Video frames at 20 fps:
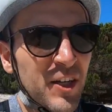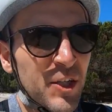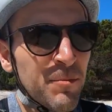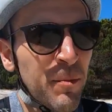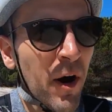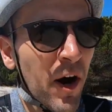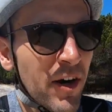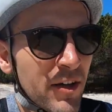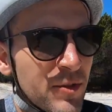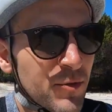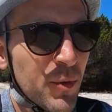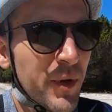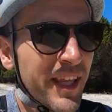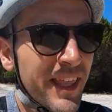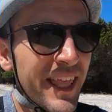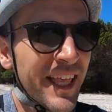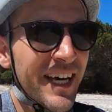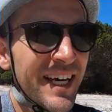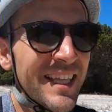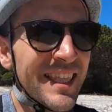Parts with
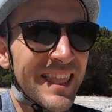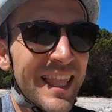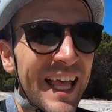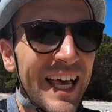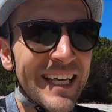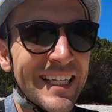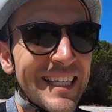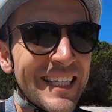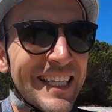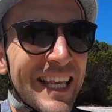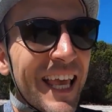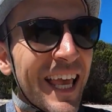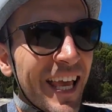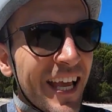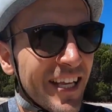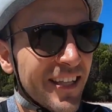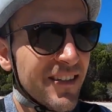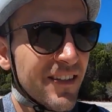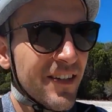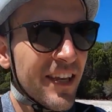less
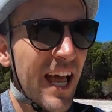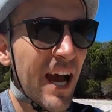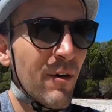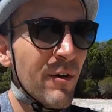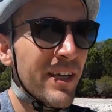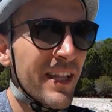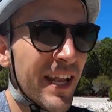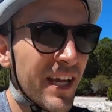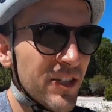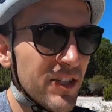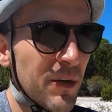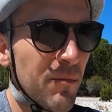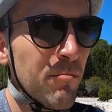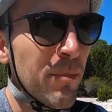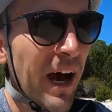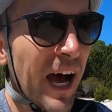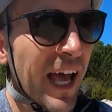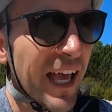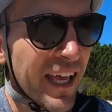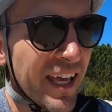sand, so now we can actually
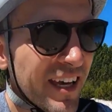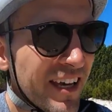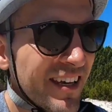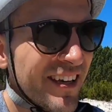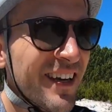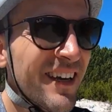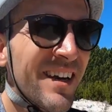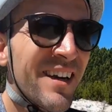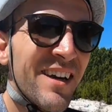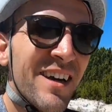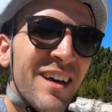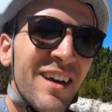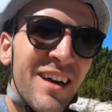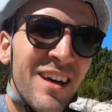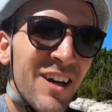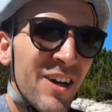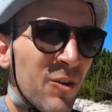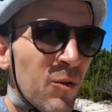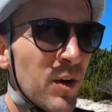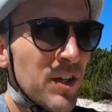bike.
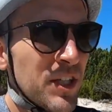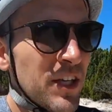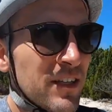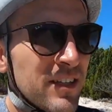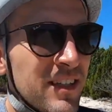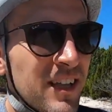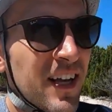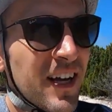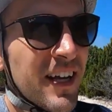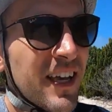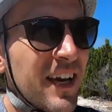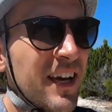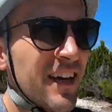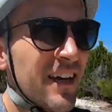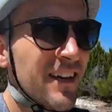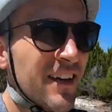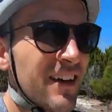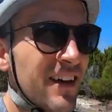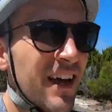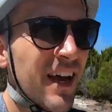Wish us luck.
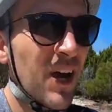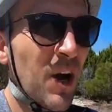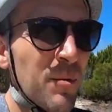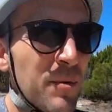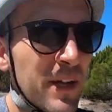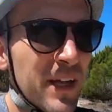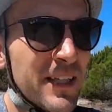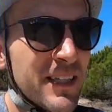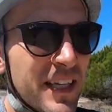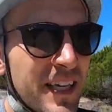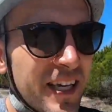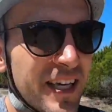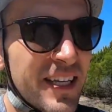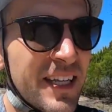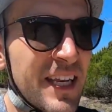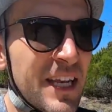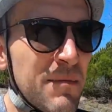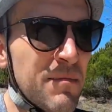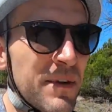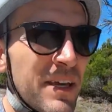I hope it doesn't get
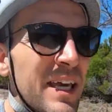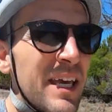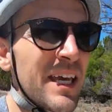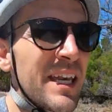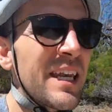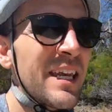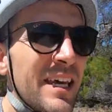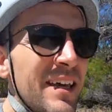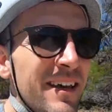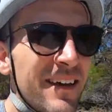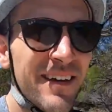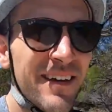deep again.